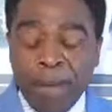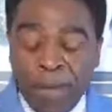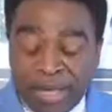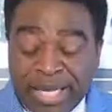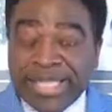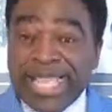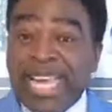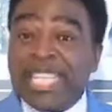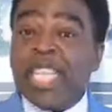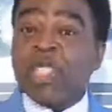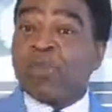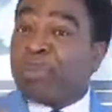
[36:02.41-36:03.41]
But then there
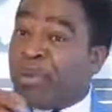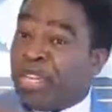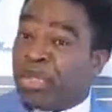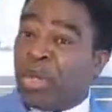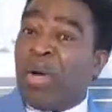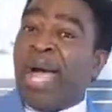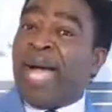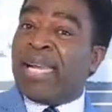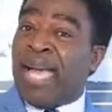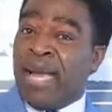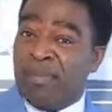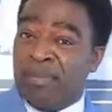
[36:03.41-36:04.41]
is the spiritual
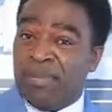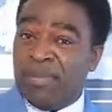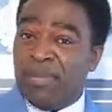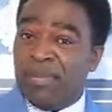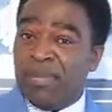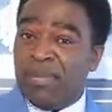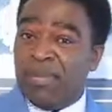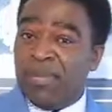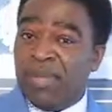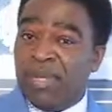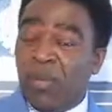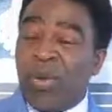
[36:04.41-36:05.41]
Adam,
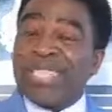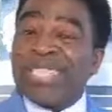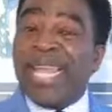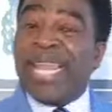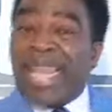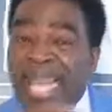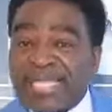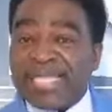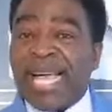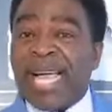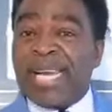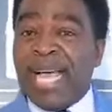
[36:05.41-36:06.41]
which is the
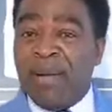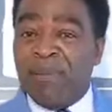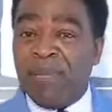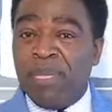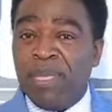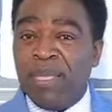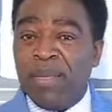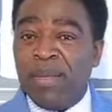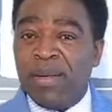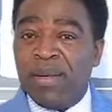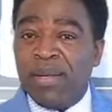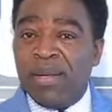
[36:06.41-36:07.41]
last Adam
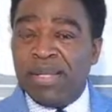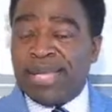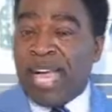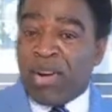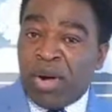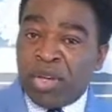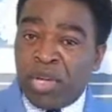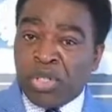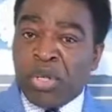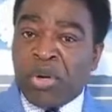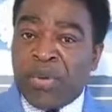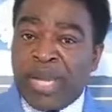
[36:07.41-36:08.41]
that God
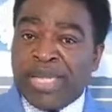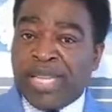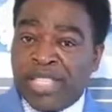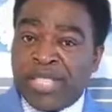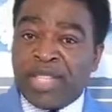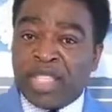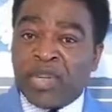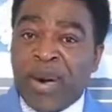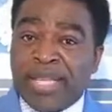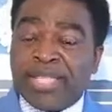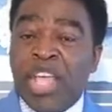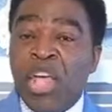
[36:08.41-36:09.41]
also created Jesus
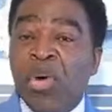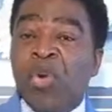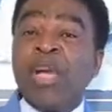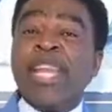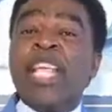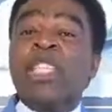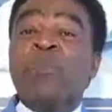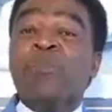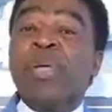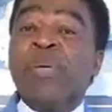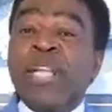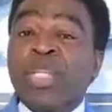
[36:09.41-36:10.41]
Christ, who is the
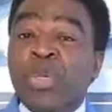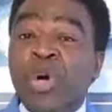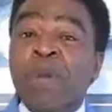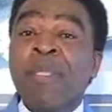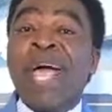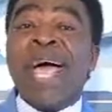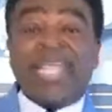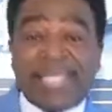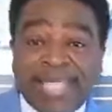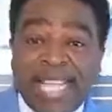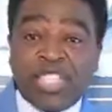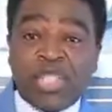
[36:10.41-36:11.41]
spiritual
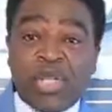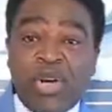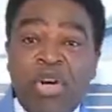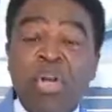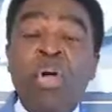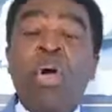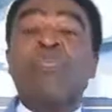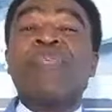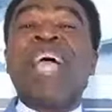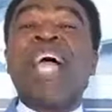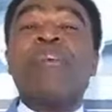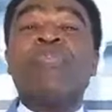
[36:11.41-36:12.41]
ancestor
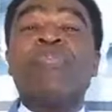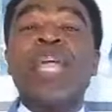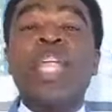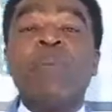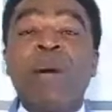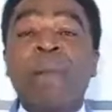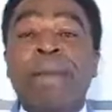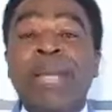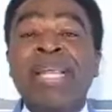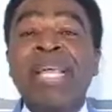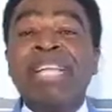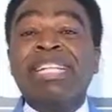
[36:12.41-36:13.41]
of every human
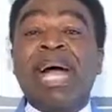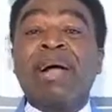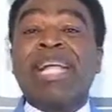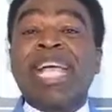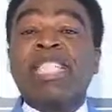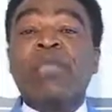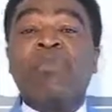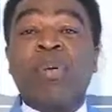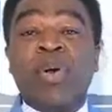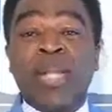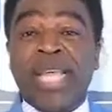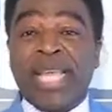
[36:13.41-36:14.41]
being that gets
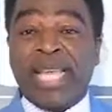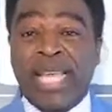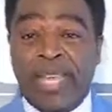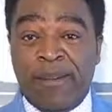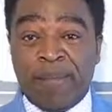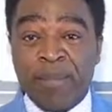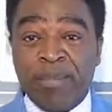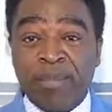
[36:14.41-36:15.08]
born again.